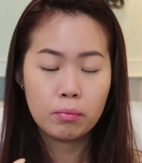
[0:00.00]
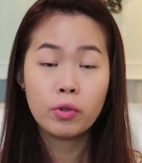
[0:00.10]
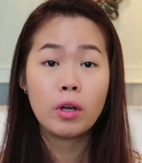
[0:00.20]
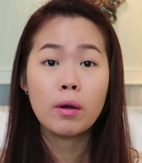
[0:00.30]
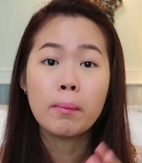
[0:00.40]

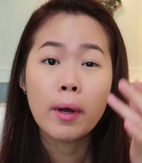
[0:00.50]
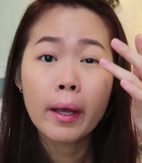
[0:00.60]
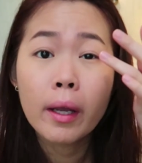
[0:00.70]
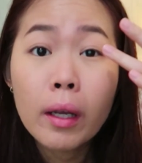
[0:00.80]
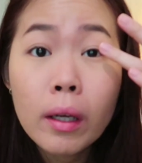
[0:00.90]
put it on
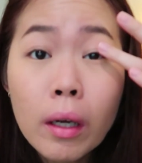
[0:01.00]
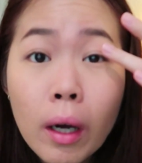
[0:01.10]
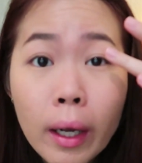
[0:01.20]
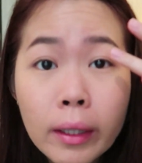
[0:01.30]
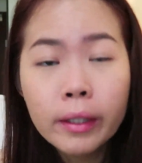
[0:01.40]
my
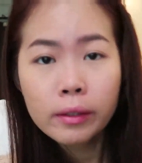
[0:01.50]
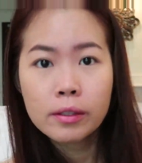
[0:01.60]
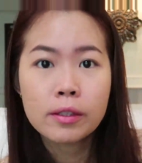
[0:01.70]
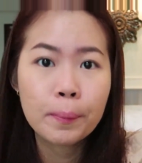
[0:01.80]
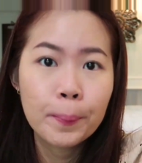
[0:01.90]

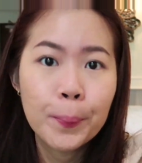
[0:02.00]
eyelids.